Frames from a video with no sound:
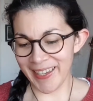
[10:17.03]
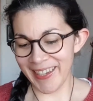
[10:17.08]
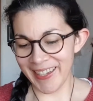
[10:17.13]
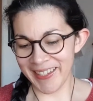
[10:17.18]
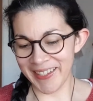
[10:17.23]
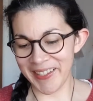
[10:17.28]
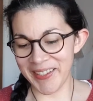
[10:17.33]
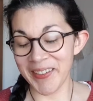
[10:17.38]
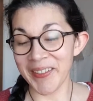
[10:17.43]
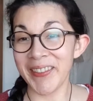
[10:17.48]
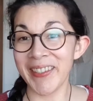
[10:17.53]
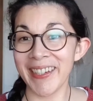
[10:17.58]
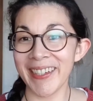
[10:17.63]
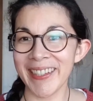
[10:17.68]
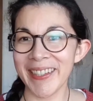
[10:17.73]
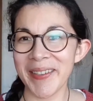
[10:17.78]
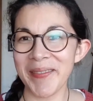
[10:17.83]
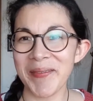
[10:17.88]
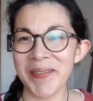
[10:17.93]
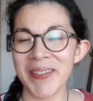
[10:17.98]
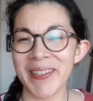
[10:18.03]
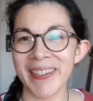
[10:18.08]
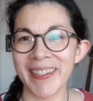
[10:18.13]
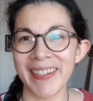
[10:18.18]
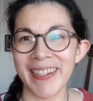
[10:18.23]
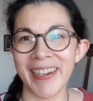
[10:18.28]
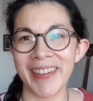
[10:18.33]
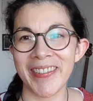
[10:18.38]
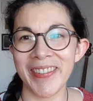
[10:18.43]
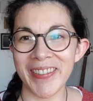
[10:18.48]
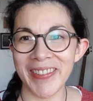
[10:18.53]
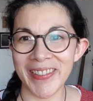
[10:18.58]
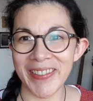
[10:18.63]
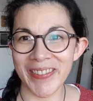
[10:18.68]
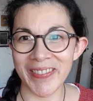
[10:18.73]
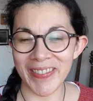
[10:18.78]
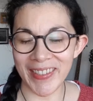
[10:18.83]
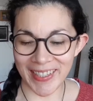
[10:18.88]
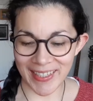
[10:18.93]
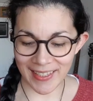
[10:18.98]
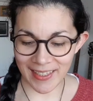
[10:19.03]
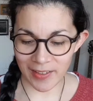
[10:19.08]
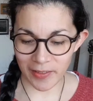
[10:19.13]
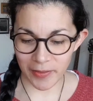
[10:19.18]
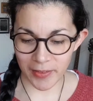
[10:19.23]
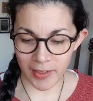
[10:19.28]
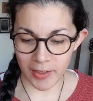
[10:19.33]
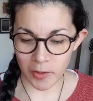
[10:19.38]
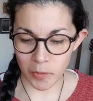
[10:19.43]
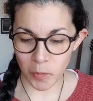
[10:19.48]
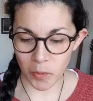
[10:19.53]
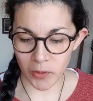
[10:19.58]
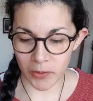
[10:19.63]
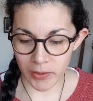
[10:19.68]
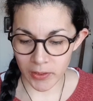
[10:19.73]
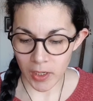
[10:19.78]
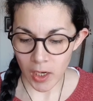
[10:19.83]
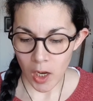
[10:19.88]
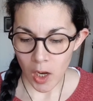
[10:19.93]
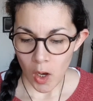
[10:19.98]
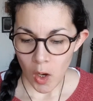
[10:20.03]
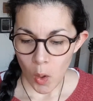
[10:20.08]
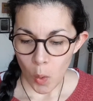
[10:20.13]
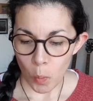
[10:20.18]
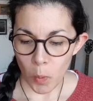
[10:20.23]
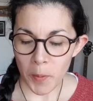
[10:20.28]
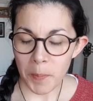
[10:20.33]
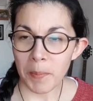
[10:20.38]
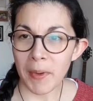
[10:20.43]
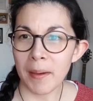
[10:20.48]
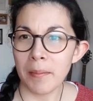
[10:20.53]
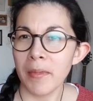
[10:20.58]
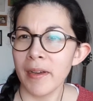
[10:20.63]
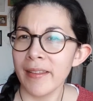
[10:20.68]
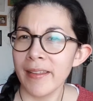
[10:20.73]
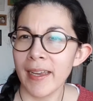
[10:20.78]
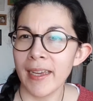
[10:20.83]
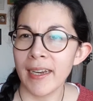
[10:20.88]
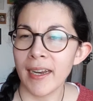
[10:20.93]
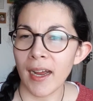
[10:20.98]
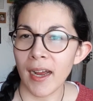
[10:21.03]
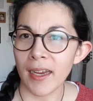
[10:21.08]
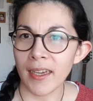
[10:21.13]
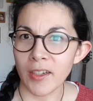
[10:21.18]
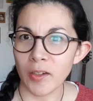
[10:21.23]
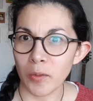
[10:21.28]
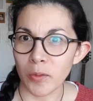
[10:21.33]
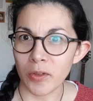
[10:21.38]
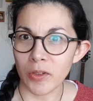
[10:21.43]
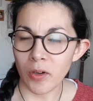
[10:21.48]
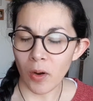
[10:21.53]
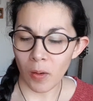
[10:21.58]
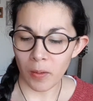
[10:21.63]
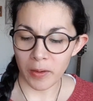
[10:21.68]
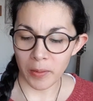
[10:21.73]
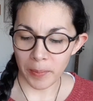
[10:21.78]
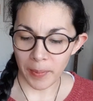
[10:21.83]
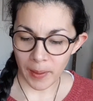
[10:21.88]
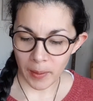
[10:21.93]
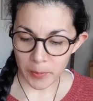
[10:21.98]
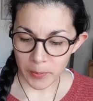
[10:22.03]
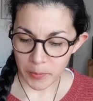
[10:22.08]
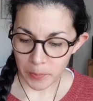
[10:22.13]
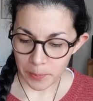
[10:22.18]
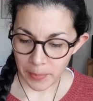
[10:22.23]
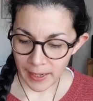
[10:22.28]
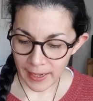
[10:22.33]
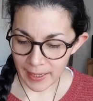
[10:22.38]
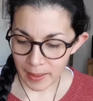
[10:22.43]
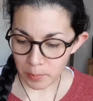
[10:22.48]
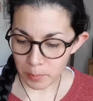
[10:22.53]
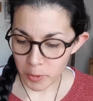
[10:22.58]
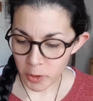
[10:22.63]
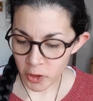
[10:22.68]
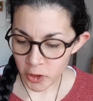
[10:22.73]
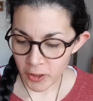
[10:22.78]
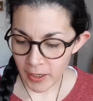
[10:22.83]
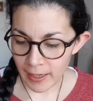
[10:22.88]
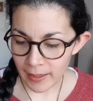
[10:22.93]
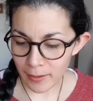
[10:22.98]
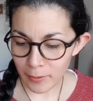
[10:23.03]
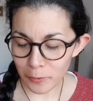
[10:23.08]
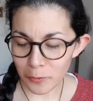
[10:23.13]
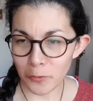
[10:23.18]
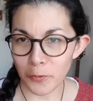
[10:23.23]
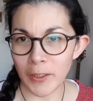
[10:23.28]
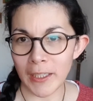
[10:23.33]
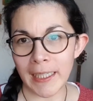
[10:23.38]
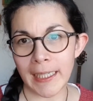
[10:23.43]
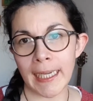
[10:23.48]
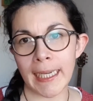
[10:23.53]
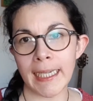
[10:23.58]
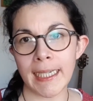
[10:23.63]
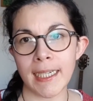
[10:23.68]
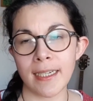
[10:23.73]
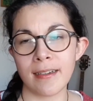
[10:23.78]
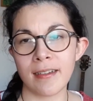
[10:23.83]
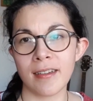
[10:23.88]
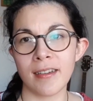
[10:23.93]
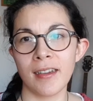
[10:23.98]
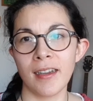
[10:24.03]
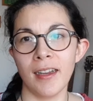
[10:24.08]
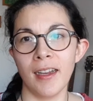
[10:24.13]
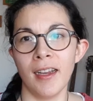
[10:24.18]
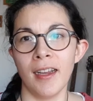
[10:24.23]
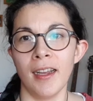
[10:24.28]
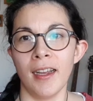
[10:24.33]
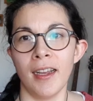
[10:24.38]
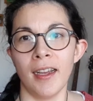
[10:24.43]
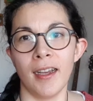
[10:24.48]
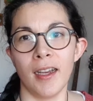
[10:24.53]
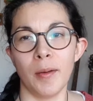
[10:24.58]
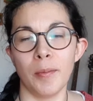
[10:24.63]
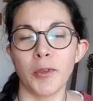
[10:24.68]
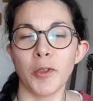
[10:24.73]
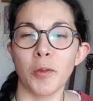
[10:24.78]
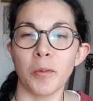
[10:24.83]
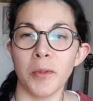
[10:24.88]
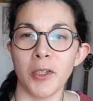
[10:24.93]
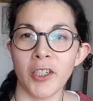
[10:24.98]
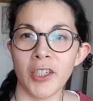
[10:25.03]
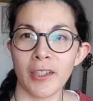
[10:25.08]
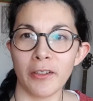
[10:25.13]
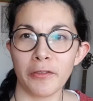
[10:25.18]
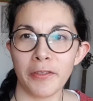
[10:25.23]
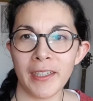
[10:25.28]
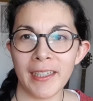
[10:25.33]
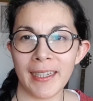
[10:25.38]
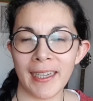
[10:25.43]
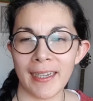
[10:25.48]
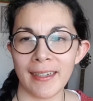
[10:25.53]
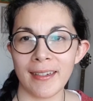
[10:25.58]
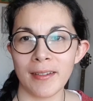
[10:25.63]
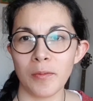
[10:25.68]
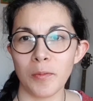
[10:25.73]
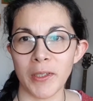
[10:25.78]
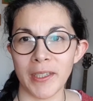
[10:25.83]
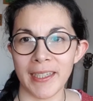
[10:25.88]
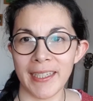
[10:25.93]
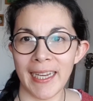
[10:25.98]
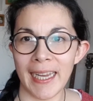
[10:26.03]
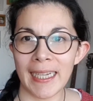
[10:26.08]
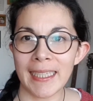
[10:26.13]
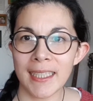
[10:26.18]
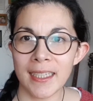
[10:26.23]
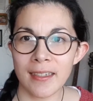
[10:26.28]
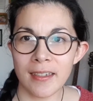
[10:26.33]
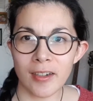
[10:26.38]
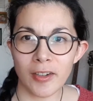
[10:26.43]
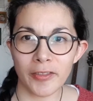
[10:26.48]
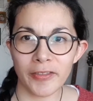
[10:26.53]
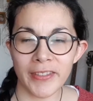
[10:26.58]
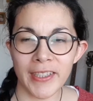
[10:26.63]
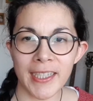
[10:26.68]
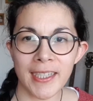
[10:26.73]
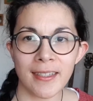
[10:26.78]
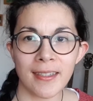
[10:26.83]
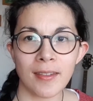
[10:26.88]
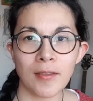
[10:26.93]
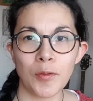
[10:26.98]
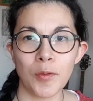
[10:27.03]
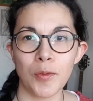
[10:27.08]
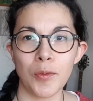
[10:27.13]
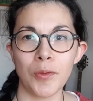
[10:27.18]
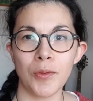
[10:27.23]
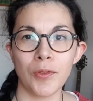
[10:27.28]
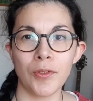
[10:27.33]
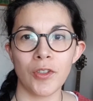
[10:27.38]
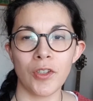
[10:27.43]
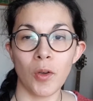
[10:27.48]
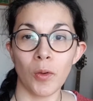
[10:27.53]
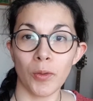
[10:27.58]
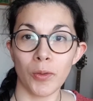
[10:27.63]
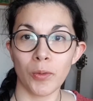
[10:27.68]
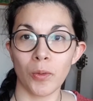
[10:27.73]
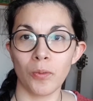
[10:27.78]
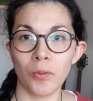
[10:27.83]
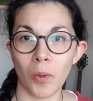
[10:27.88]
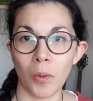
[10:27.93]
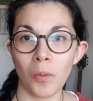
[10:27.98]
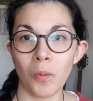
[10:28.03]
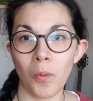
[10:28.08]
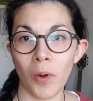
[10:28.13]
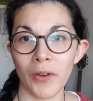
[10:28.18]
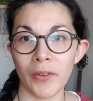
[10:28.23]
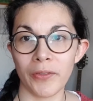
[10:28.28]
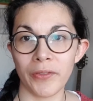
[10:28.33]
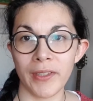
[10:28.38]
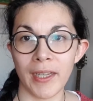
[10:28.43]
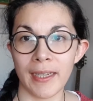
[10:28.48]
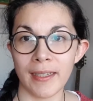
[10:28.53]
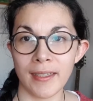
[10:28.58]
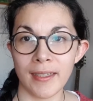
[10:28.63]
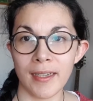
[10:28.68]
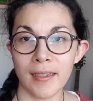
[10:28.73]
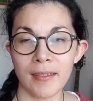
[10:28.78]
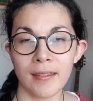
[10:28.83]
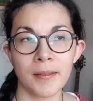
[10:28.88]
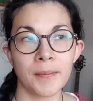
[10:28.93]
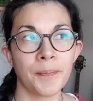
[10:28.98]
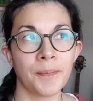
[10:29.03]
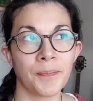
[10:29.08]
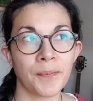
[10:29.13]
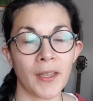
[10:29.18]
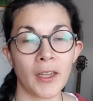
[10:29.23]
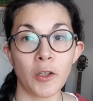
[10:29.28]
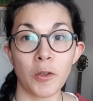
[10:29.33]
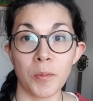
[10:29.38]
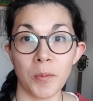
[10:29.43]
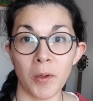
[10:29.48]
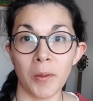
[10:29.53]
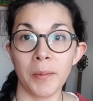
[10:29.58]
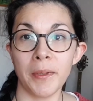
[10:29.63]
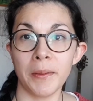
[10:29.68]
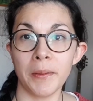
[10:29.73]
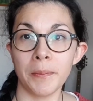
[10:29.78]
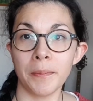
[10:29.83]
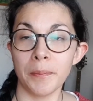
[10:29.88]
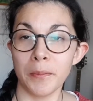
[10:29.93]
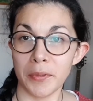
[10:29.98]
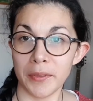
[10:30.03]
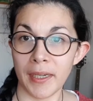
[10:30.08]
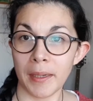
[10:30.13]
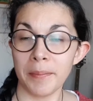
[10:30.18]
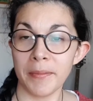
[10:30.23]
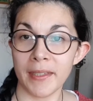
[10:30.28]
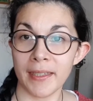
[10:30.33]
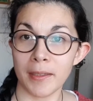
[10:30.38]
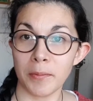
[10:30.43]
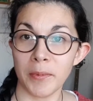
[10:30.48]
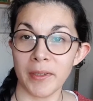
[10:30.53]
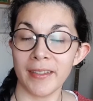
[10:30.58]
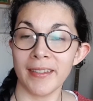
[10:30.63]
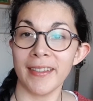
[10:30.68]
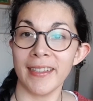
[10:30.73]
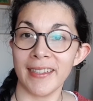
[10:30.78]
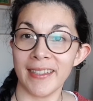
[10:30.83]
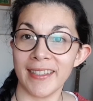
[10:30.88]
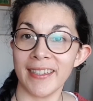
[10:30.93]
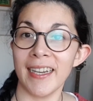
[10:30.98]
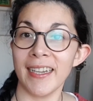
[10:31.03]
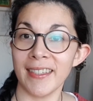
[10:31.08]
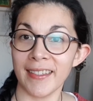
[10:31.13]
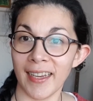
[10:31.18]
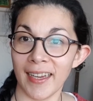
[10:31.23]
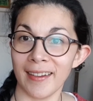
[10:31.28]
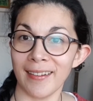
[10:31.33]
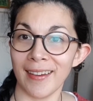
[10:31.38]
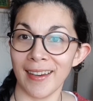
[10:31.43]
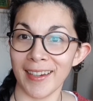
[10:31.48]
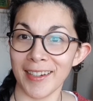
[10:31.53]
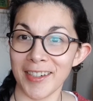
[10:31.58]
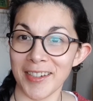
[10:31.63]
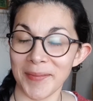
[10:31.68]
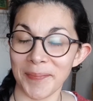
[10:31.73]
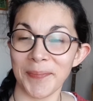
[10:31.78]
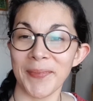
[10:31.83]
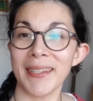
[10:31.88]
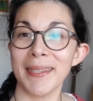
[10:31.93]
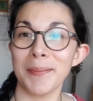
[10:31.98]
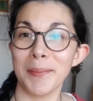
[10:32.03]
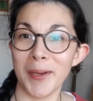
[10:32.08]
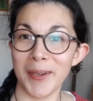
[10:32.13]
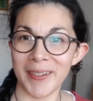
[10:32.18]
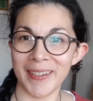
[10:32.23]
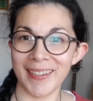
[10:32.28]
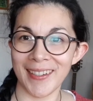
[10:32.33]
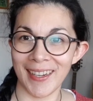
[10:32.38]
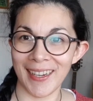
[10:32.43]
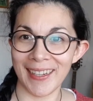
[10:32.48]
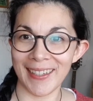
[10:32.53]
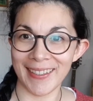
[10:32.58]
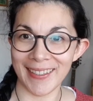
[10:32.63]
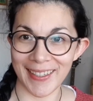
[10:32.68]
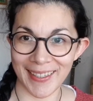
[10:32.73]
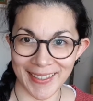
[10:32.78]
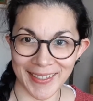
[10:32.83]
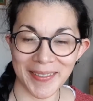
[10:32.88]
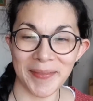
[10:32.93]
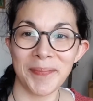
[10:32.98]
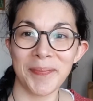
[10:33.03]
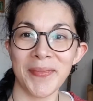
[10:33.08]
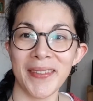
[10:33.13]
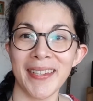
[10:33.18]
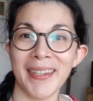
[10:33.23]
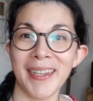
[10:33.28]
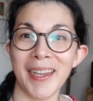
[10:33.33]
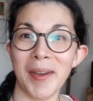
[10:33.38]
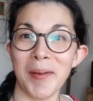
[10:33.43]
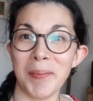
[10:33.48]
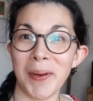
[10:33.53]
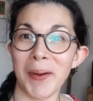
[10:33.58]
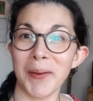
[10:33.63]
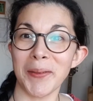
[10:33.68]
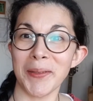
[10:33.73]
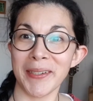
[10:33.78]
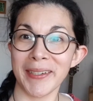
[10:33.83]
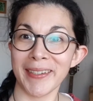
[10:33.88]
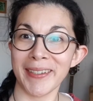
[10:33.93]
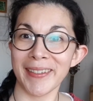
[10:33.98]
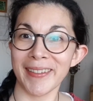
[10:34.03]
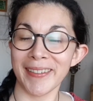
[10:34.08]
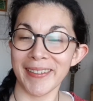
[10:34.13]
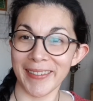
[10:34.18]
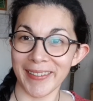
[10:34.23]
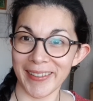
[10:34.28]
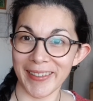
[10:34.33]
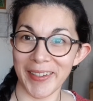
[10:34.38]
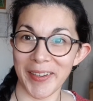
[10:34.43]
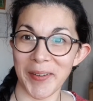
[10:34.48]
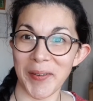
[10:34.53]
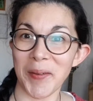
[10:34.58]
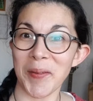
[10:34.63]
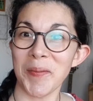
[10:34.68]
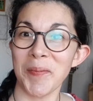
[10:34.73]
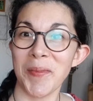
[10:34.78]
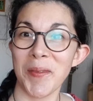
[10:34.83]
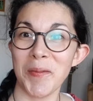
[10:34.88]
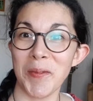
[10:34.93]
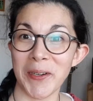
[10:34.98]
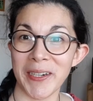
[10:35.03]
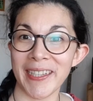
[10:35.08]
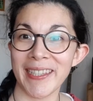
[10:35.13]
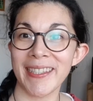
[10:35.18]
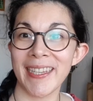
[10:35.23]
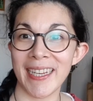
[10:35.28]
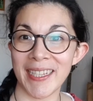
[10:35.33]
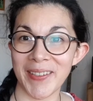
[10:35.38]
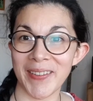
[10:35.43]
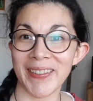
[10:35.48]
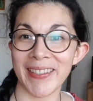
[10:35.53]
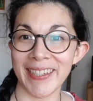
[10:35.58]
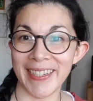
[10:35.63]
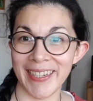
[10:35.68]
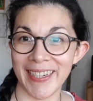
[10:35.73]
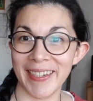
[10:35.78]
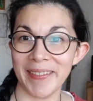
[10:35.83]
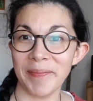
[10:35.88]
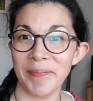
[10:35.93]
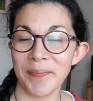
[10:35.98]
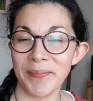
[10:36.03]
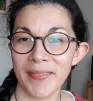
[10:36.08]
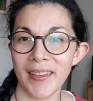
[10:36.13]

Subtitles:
So the other book that I've also recently finished was What My Mother and I Don't Talk About by Michele Filgate. So Michele Filgate was the editor of this, she also wrote one of the essays. I should probably preempt this with, it's an essay collection. It's personal essays about, what it says on the tin.